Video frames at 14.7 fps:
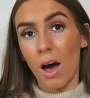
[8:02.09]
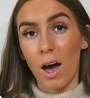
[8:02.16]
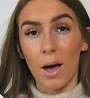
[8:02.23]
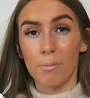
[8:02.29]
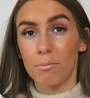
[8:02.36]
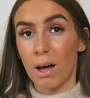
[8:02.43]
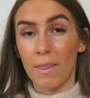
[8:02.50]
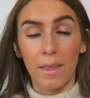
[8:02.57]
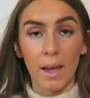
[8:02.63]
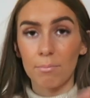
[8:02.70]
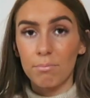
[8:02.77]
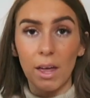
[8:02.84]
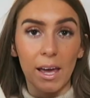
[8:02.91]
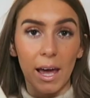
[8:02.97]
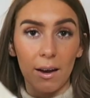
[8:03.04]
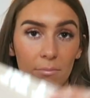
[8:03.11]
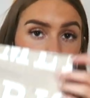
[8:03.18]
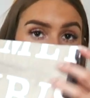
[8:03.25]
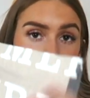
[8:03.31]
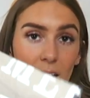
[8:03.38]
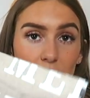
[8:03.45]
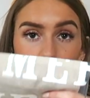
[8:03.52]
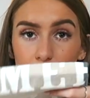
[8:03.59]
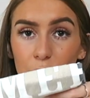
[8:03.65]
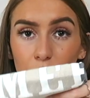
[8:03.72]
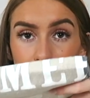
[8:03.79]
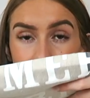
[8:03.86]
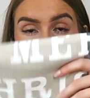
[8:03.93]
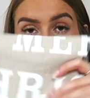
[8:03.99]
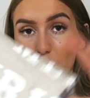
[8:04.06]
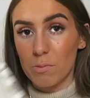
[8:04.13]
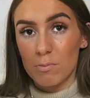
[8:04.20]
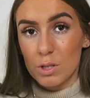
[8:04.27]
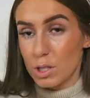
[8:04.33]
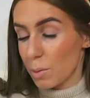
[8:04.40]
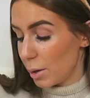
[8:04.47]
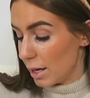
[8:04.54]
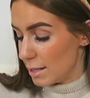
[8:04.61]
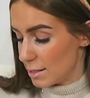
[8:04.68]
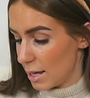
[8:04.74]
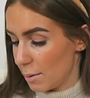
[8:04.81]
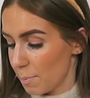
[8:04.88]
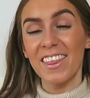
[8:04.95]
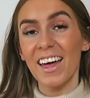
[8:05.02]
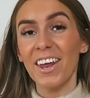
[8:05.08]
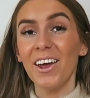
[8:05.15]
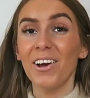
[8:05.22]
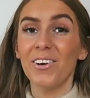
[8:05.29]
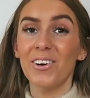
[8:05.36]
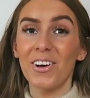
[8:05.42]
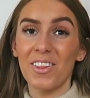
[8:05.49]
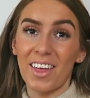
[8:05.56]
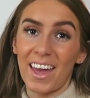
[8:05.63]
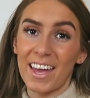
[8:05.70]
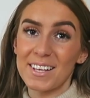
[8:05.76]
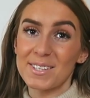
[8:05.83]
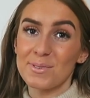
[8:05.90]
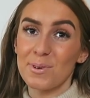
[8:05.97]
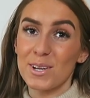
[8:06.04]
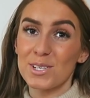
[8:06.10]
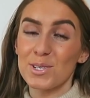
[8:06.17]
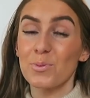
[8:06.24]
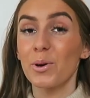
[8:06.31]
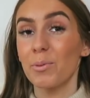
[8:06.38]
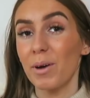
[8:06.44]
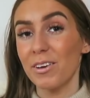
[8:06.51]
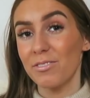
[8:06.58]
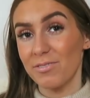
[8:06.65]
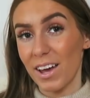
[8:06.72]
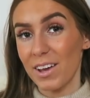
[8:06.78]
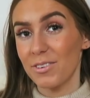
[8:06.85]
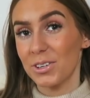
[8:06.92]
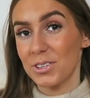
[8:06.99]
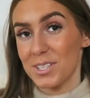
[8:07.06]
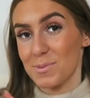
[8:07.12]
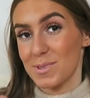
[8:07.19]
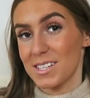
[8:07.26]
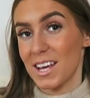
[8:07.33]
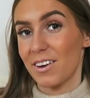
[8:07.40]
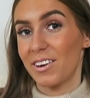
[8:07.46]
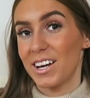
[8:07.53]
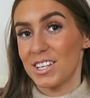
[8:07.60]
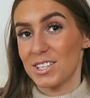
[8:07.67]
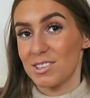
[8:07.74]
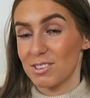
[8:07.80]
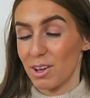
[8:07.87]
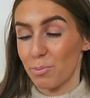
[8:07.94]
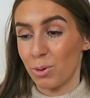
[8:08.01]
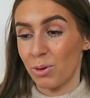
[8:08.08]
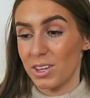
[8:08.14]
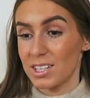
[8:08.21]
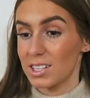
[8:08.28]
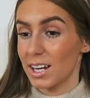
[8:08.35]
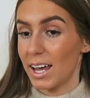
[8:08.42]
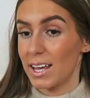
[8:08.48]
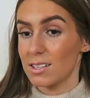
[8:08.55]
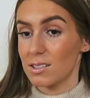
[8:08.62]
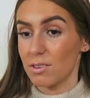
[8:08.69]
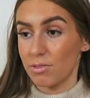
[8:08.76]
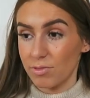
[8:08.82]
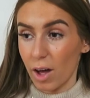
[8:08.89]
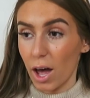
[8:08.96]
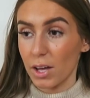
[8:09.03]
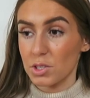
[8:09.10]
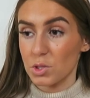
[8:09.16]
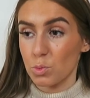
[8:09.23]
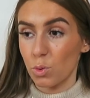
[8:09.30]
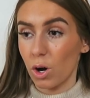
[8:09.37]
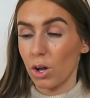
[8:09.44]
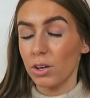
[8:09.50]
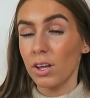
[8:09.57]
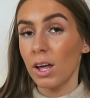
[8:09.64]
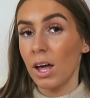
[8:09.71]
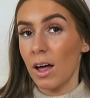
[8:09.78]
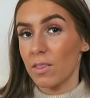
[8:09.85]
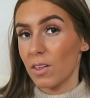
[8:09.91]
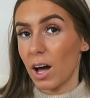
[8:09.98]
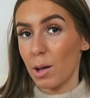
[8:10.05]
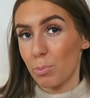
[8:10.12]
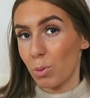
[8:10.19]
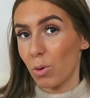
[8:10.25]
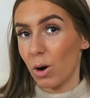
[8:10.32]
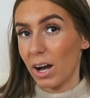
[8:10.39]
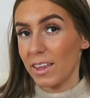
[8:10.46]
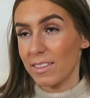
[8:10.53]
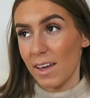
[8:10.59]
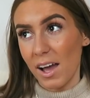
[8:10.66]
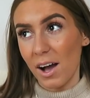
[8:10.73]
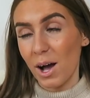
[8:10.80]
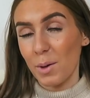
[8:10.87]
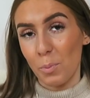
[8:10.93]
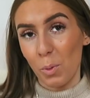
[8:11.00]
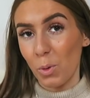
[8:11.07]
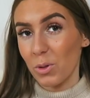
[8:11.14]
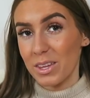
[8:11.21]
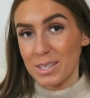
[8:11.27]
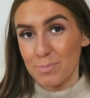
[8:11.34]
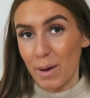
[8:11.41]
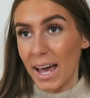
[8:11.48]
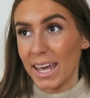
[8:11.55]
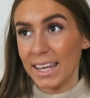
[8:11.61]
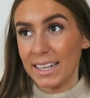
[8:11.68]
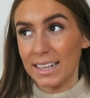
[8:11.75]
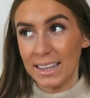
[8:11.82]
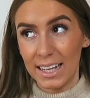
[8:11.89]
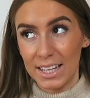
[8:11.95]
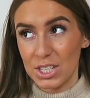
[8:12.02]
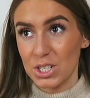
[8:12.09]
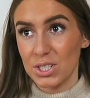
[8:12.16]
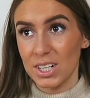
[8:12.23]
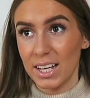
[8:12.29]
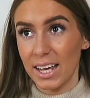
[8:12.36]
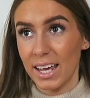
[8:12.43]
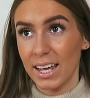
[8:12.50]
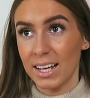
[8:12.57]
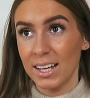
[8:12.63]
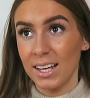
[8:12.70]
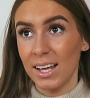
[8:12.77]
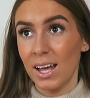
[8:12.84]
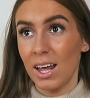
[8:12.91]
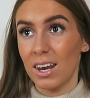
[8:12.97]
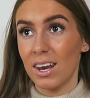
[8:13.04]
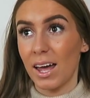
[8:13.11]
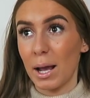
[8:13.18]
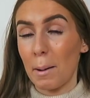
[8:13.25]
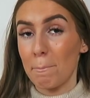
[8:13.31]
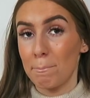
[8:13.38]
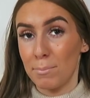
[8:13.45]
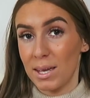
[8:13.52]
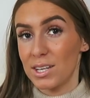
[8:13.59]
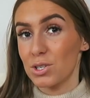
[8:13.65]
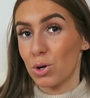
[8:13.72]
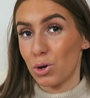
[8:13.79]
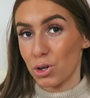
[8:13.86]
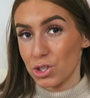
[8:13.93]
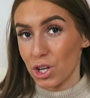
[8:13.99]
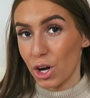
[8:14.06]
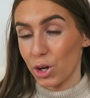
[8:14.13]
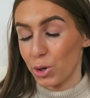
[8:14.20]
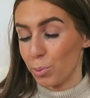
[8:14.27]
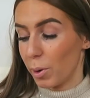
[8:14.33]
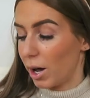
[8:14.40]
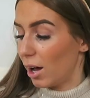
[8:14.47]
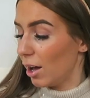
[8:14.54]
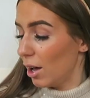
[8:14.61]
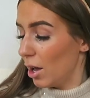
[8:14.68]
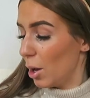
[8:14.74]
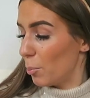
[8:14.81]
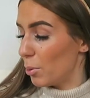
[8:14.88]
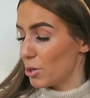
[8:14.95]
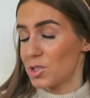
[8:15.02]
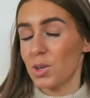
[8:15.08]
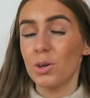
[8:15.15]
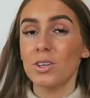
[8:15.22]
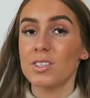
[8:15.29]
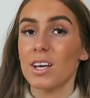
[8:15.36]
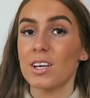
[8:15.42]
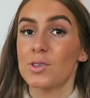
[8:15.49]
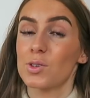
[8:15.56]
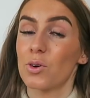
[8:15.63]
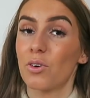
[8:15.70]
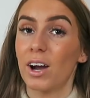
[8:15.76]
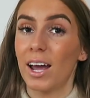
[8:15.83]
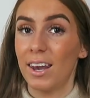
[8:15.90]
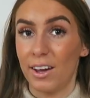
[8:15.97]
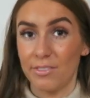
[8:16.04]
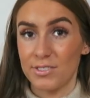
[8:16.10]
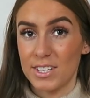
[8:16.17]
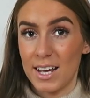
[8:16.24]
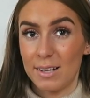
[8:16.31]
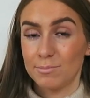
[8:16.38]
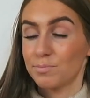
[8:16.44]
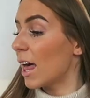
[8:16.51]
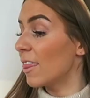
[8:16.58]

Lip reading: And then again, that's all you've store. Super easy. Then I got this, which is one of my favorite Christmas decorations that I bought this year. It's the first one that I bought. I think I bought this back in literally like mid-October, but as soon as I saw it, I loved it.